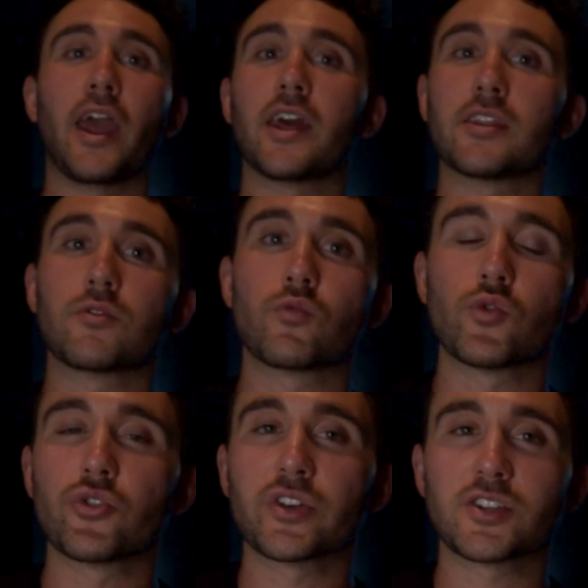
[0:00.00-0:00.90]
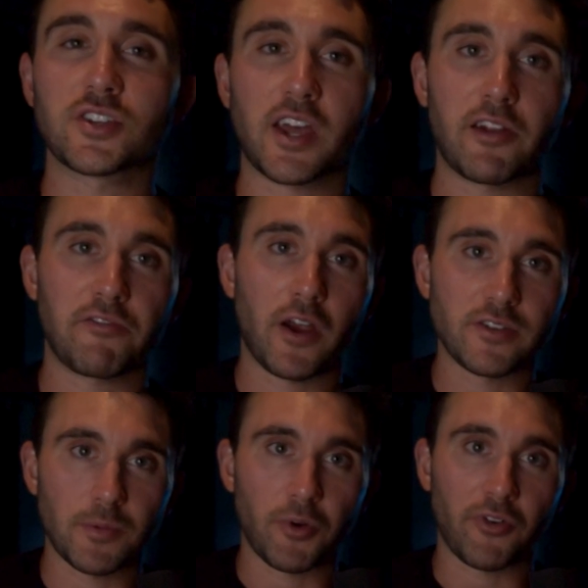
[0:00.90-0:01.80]
And it really just kind of
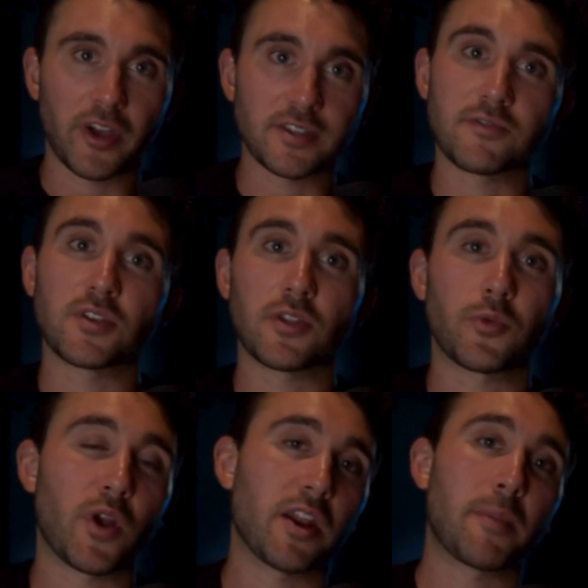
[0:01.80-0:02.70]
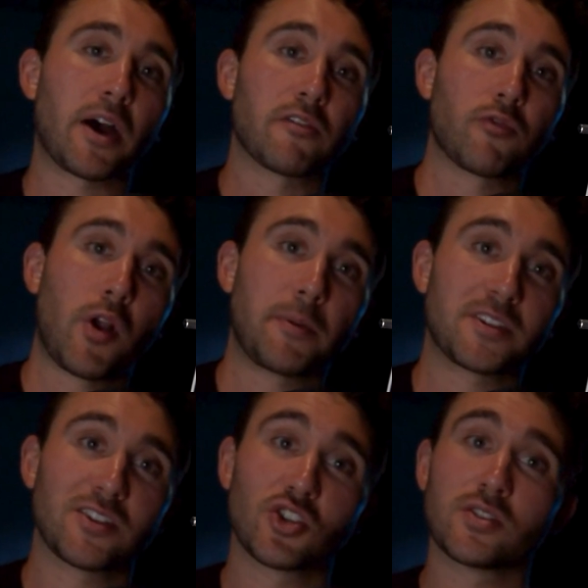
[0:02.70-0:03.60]
fires up your legs if you get the right amount of
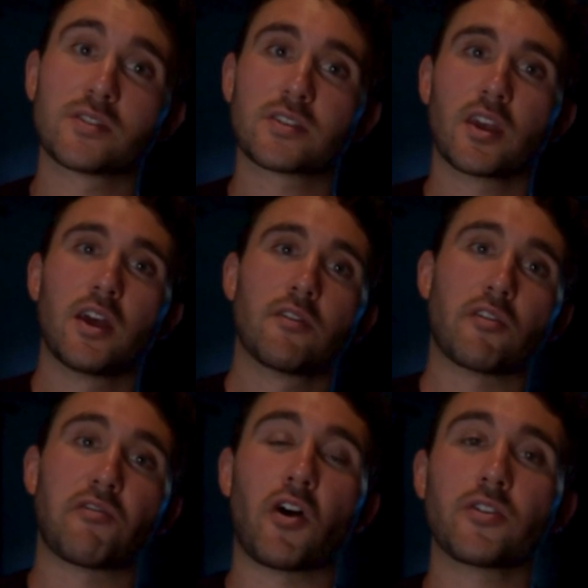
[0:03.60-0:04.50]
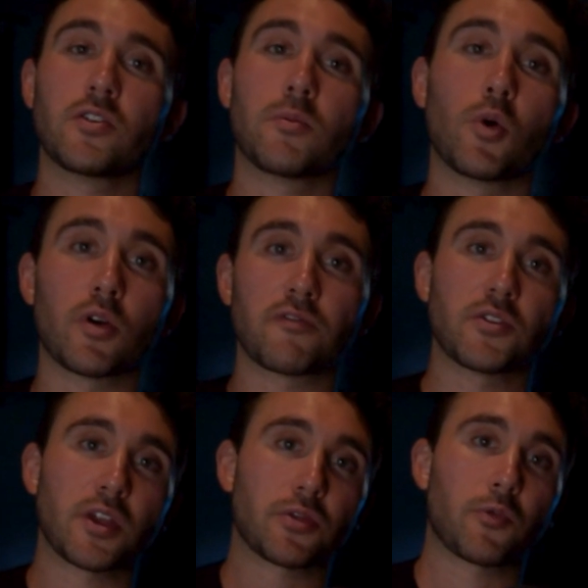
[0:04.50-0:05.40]
repetitions for volume, or
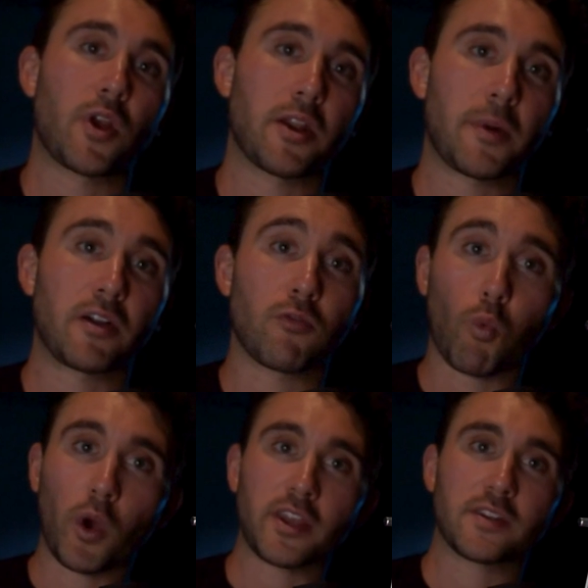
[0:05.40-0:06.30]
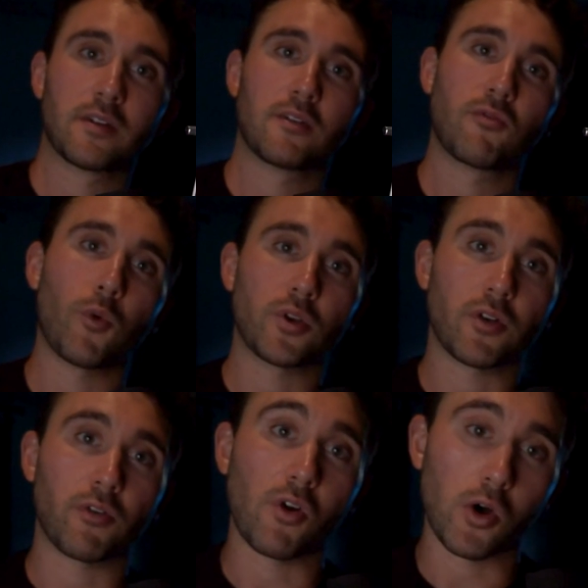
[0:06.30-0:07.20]
if you get the right amount of weight for
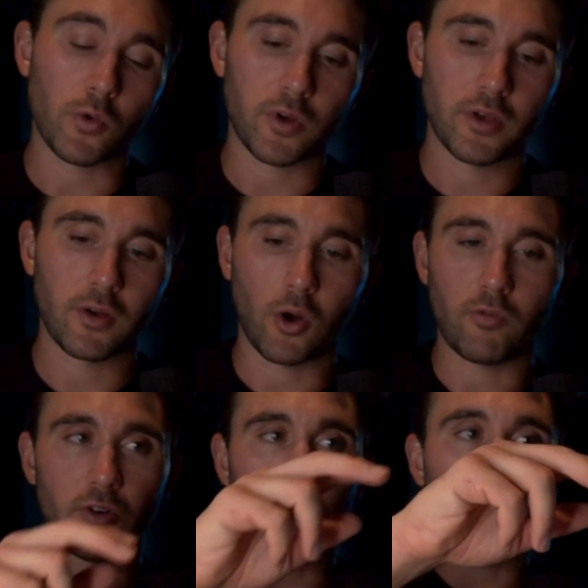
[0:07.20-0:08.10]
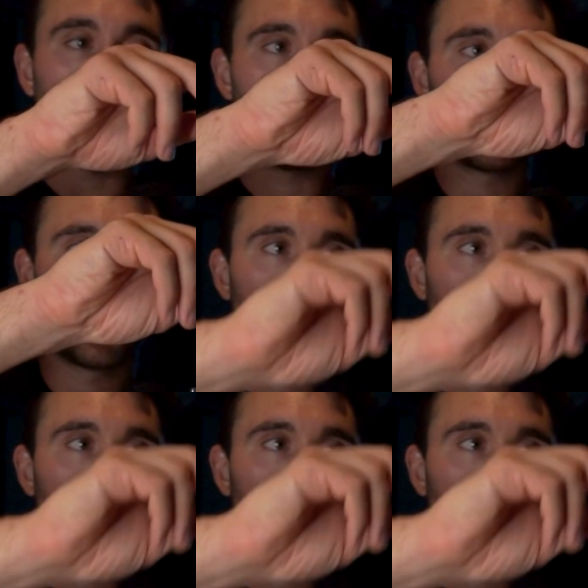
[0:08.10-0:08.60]
your load overall.